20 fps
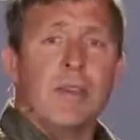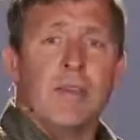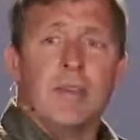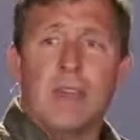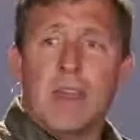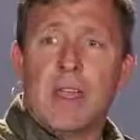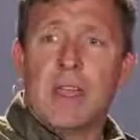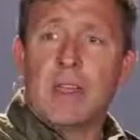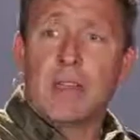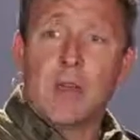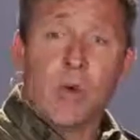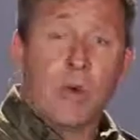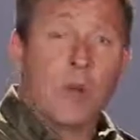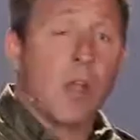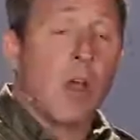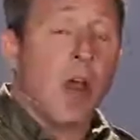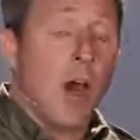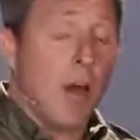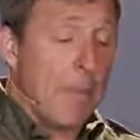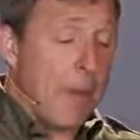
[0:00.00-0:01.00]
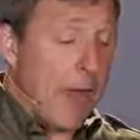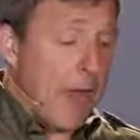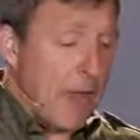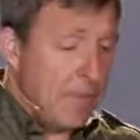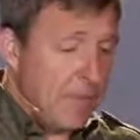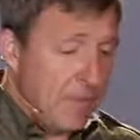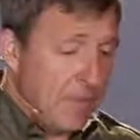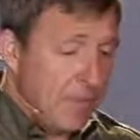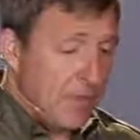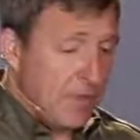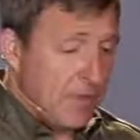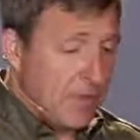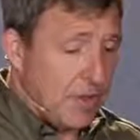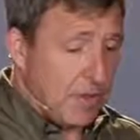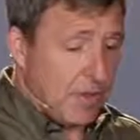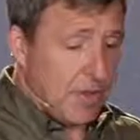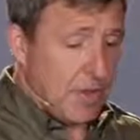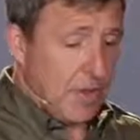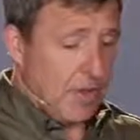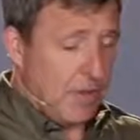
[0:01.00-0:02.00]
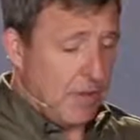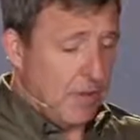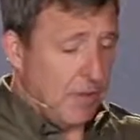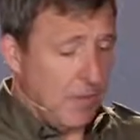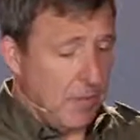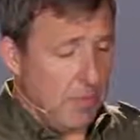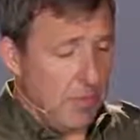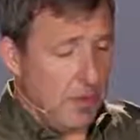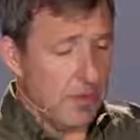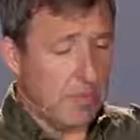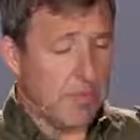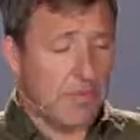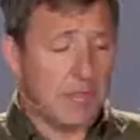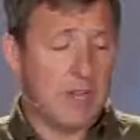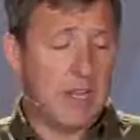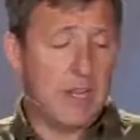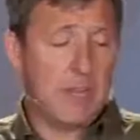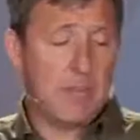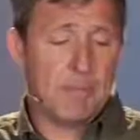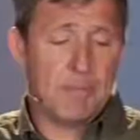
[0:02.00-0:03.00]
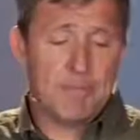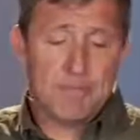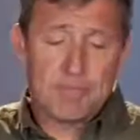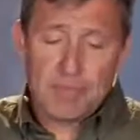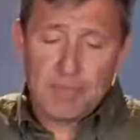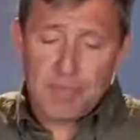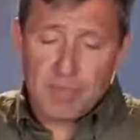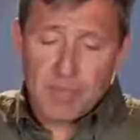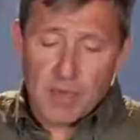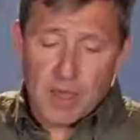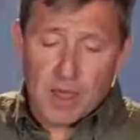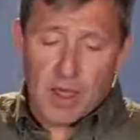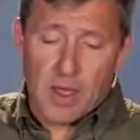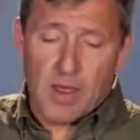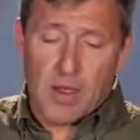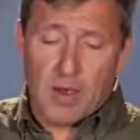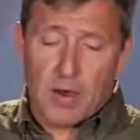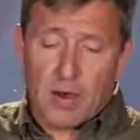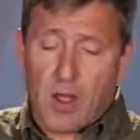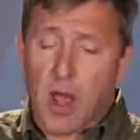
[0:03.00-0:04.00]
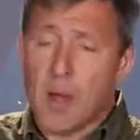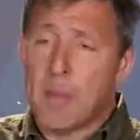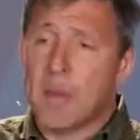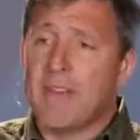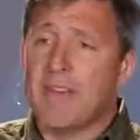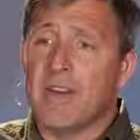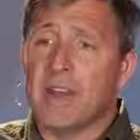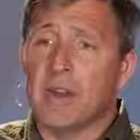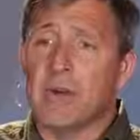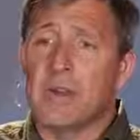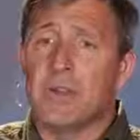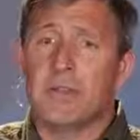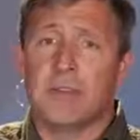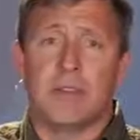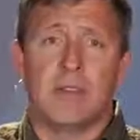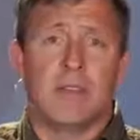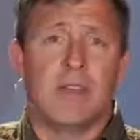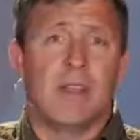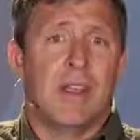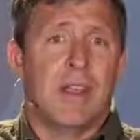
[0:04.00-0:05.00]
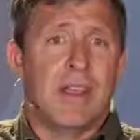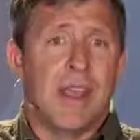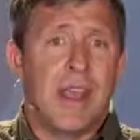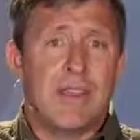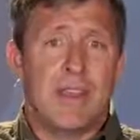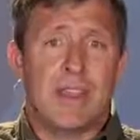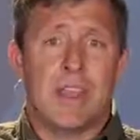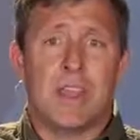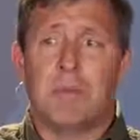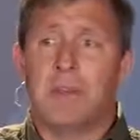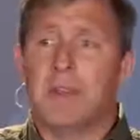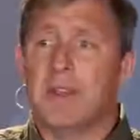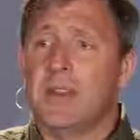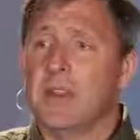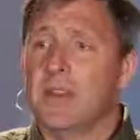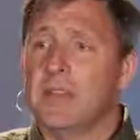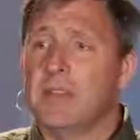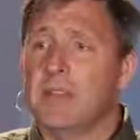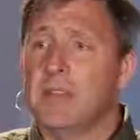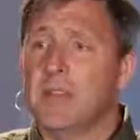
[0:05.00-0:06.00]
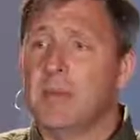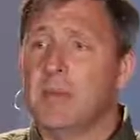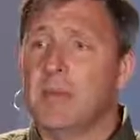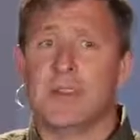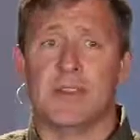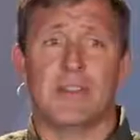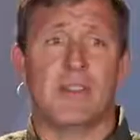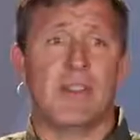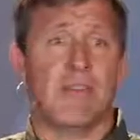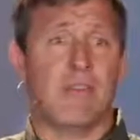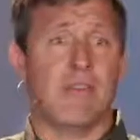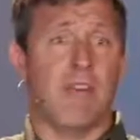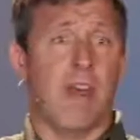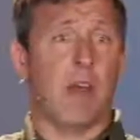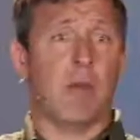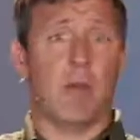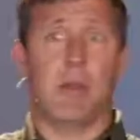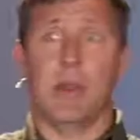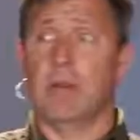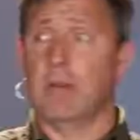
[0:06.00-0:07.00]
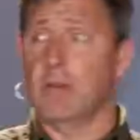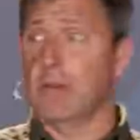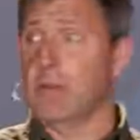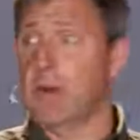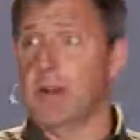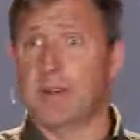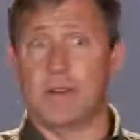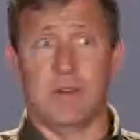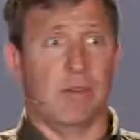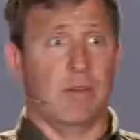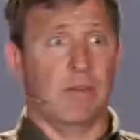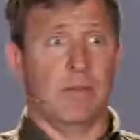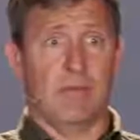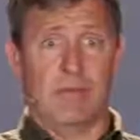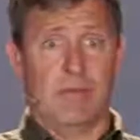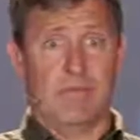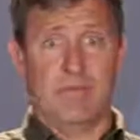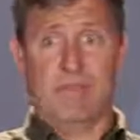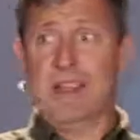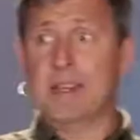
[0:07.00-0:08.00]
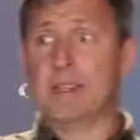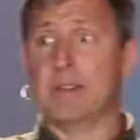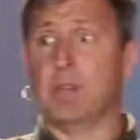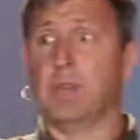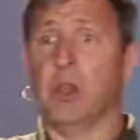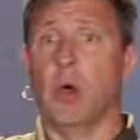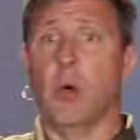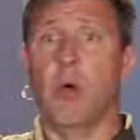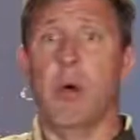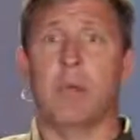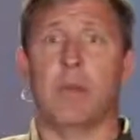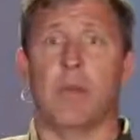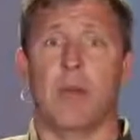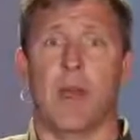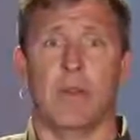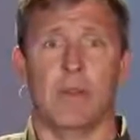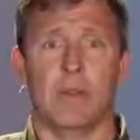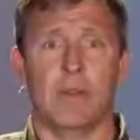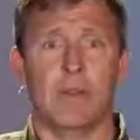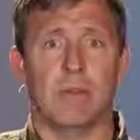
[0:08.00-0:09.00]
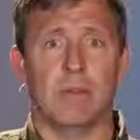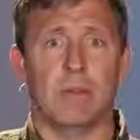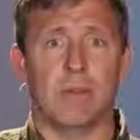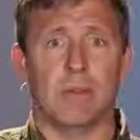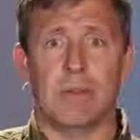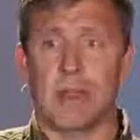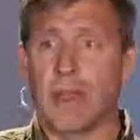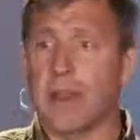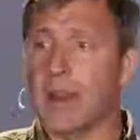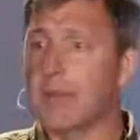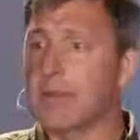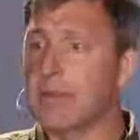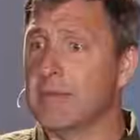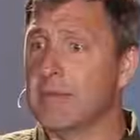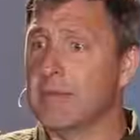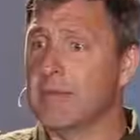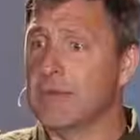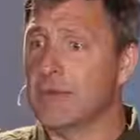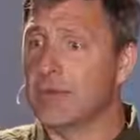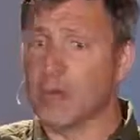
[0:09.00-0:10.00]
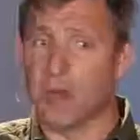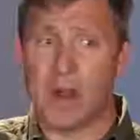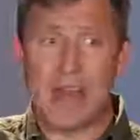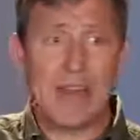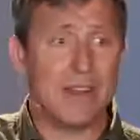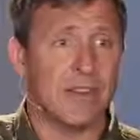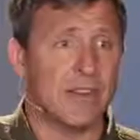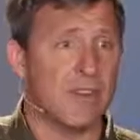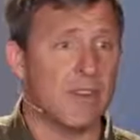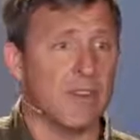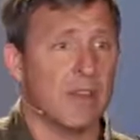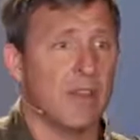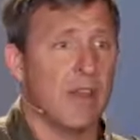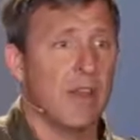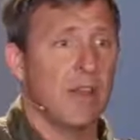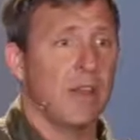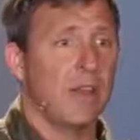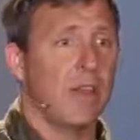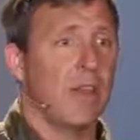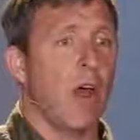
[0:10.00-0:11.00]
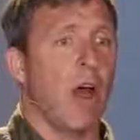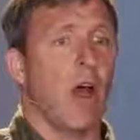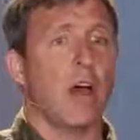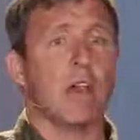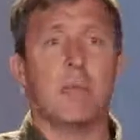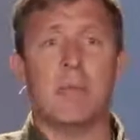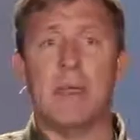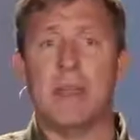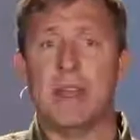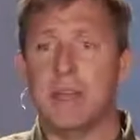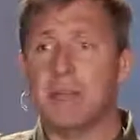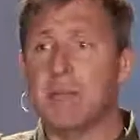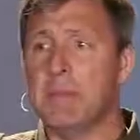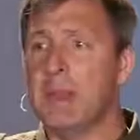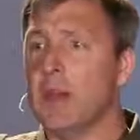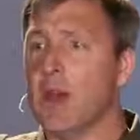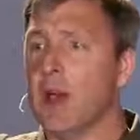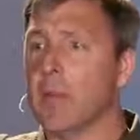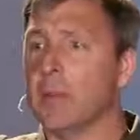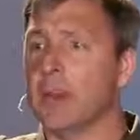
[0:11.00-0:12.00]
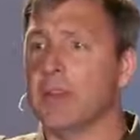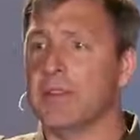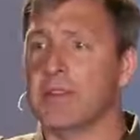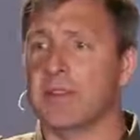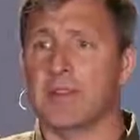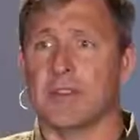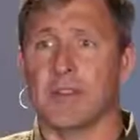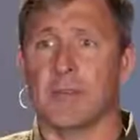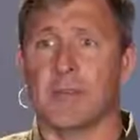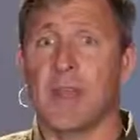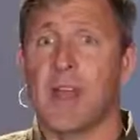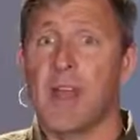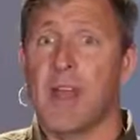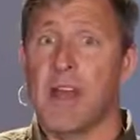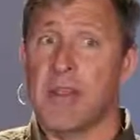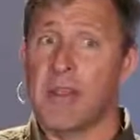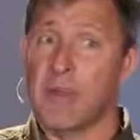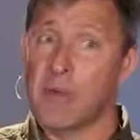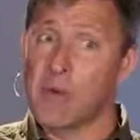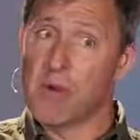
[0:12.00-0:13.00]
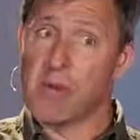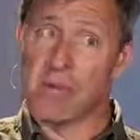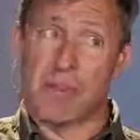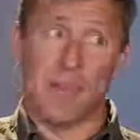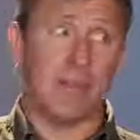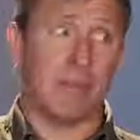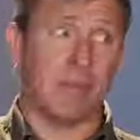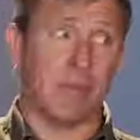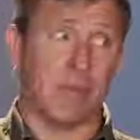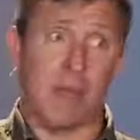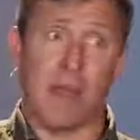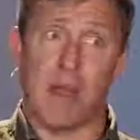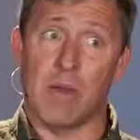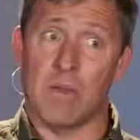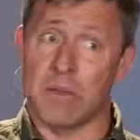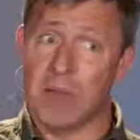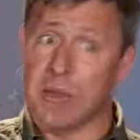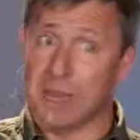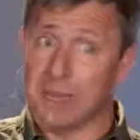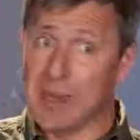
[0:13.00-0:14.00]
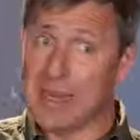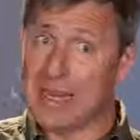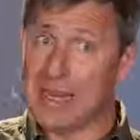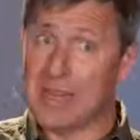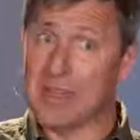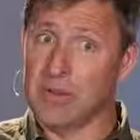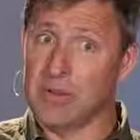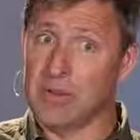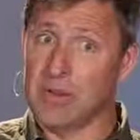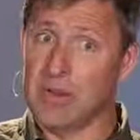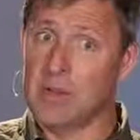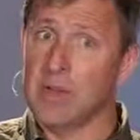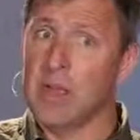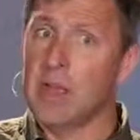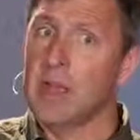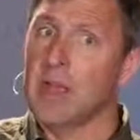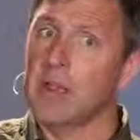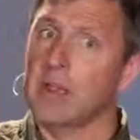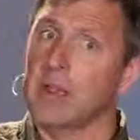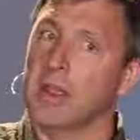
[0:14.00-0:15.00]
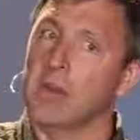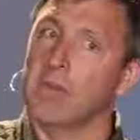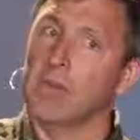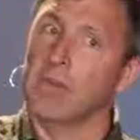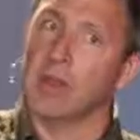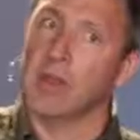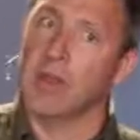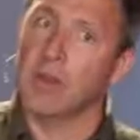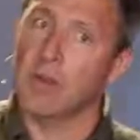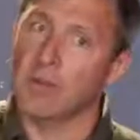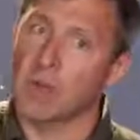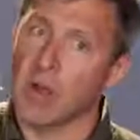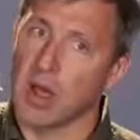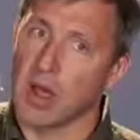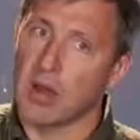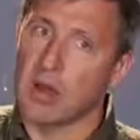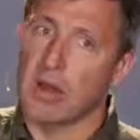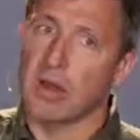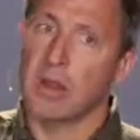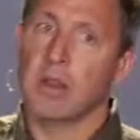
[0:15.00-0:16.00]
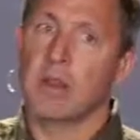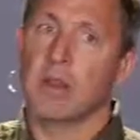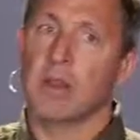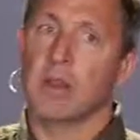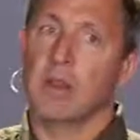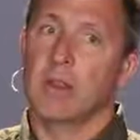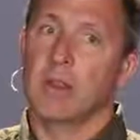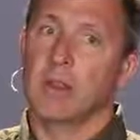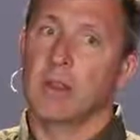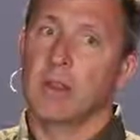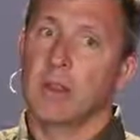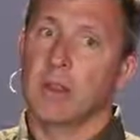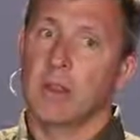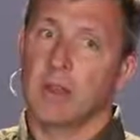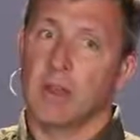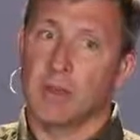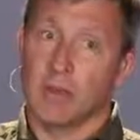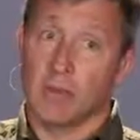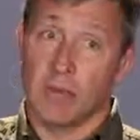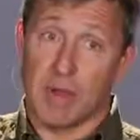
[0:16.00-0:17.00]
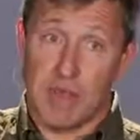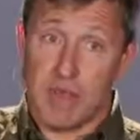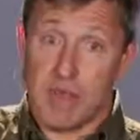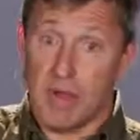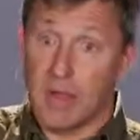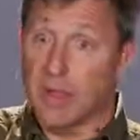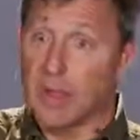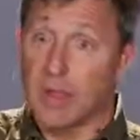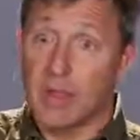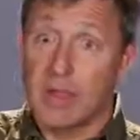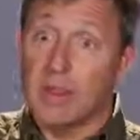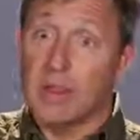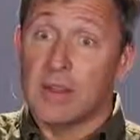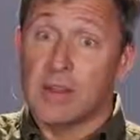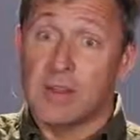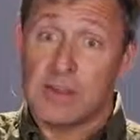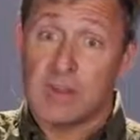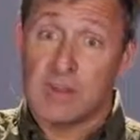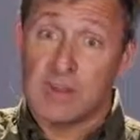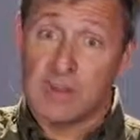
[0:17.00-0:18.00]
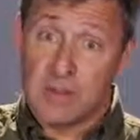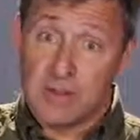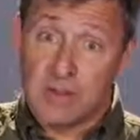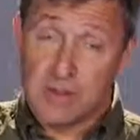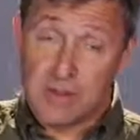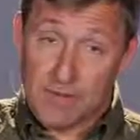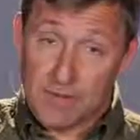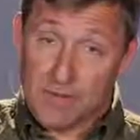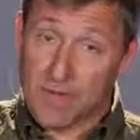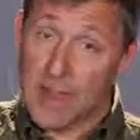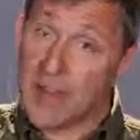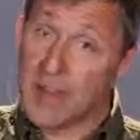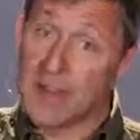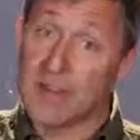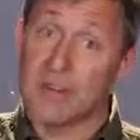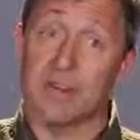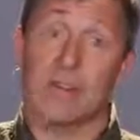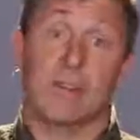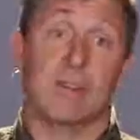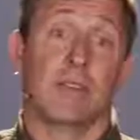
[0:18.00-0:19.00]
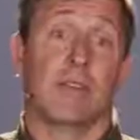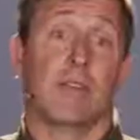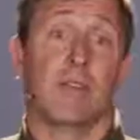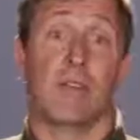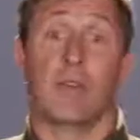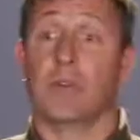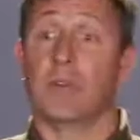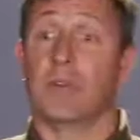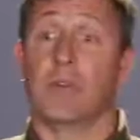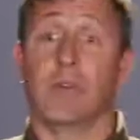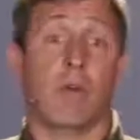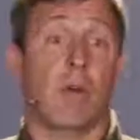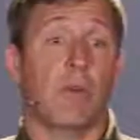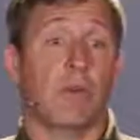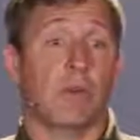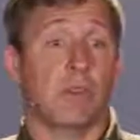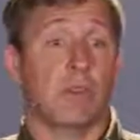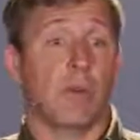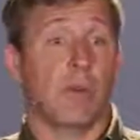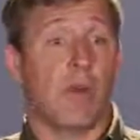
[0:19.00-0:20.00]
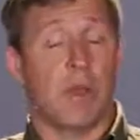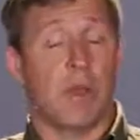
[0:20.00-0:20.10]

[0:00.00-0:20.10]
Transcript: They go into combat. Some of the Bulletproof team are combat veterans, and yeah, they get PTSD because the environment, watching things blow up around you, kind of trains the automated meat operating system. There are things around that might kill you. Get ready to run. Get ready to fight. Those are our only two